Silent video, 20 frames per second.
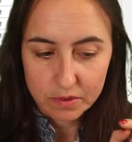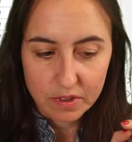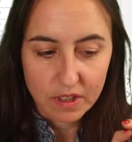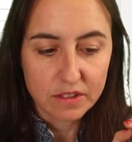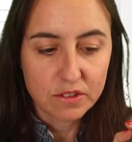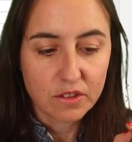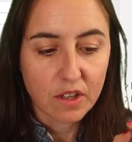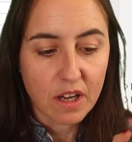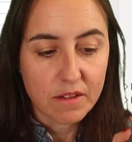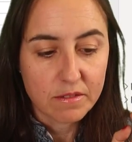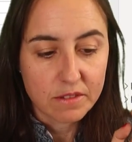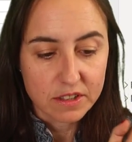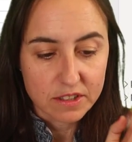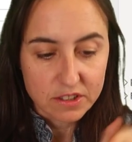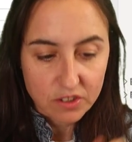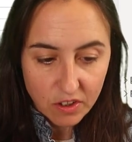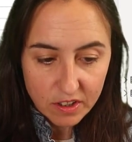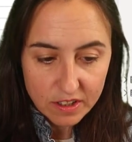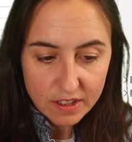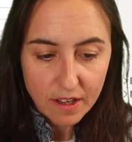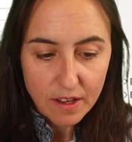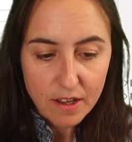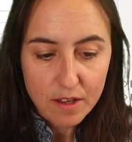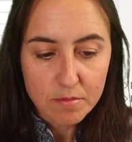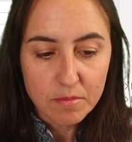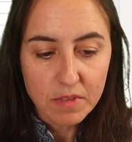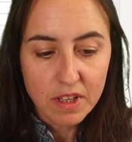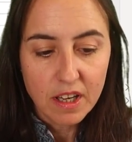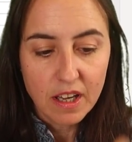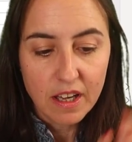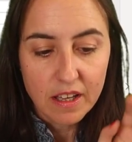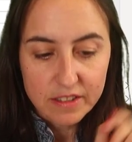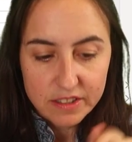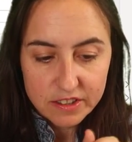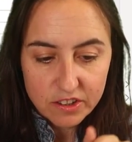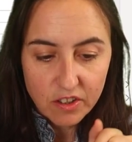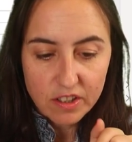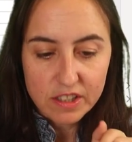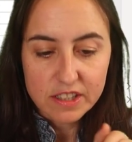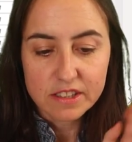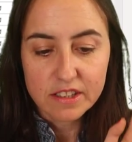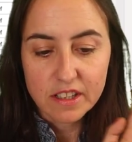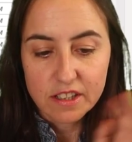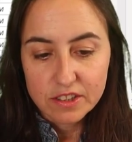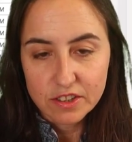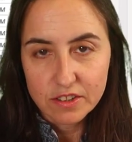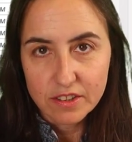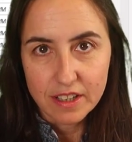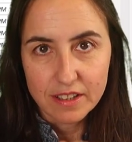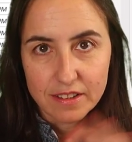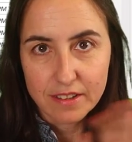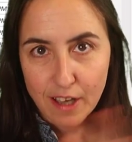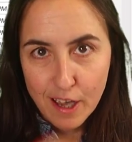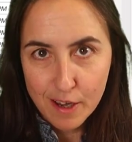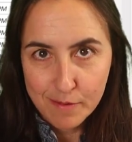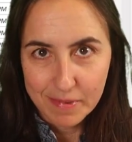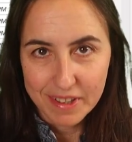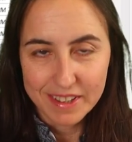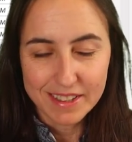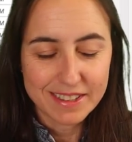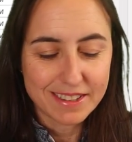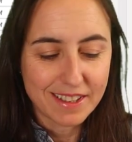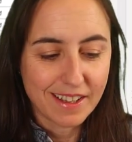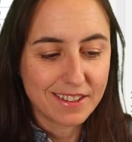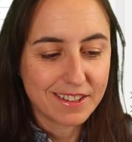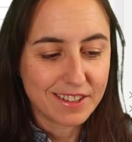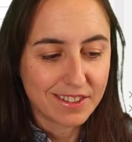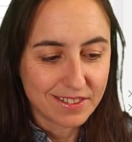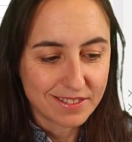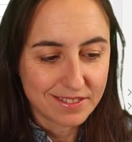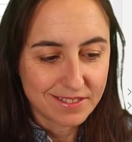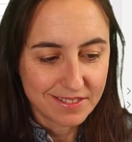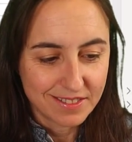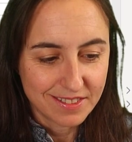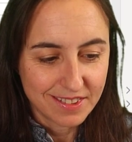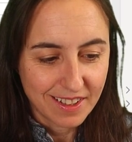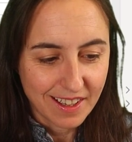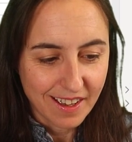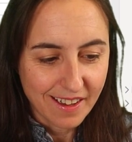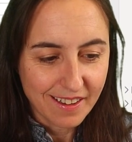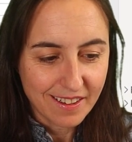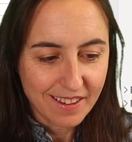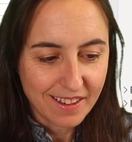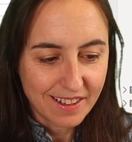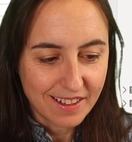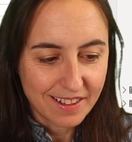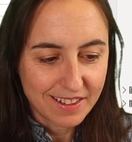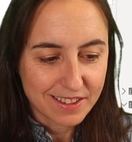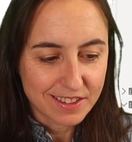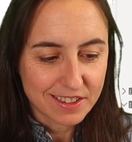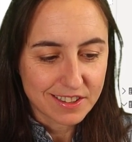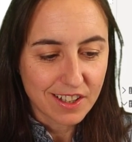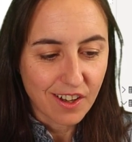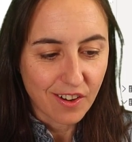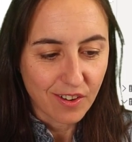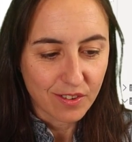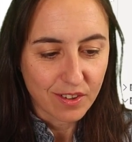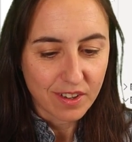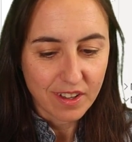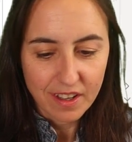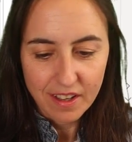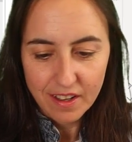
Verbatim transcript: And you have the start time, start station, and time end station, okay? So